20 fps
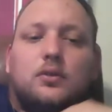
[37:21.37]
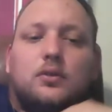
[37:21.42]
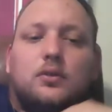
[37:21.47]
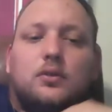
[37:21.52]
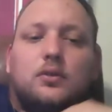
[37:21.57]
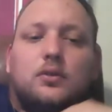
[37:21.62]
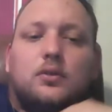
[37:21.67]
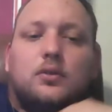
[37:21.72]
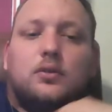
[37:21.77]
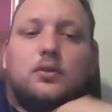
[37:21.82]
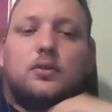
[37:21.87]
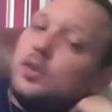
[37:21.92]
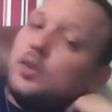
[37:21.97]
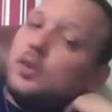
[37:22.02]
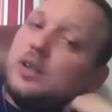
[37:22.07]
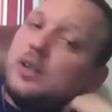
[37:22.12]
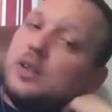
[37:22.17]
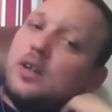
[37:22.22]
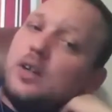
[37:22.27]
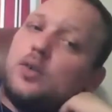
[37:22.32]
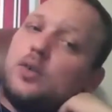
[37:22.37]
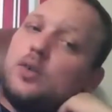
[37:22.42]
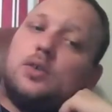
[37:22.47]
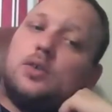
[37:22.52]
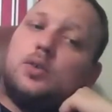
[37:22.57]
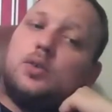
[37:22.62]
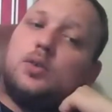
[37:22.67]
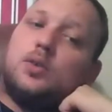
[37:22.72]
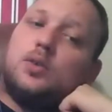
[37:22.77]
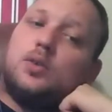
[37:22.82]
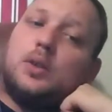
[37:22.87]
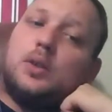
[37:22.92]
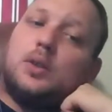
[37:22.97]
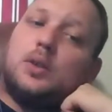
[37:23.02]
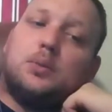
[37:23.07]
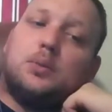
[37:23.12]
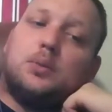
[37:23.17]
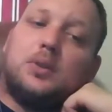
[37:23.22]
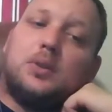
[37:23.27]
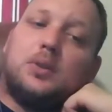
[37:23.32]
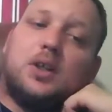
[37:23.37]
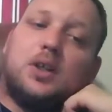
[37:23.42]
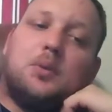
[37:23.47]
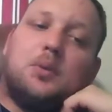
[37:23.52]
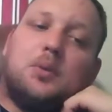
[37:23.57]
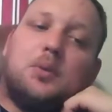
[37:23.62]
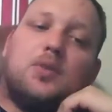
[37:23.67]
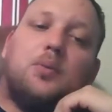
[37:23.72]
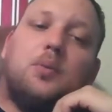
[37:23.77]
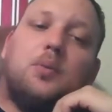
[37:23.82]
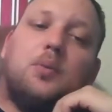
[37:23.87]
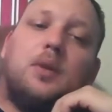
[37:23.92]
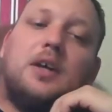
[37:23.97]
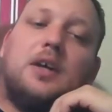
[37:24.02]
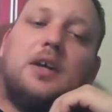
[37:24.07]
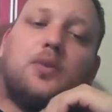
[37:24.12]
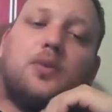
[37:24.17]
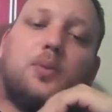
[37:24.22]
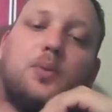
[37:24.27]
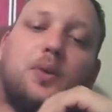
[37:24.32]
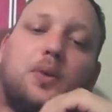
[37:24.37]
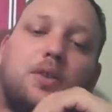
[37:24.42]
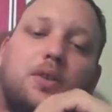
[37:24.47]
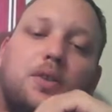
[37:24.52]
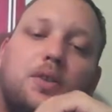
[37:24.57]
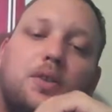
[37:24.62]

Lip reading: Or not questions, but comments from last week's.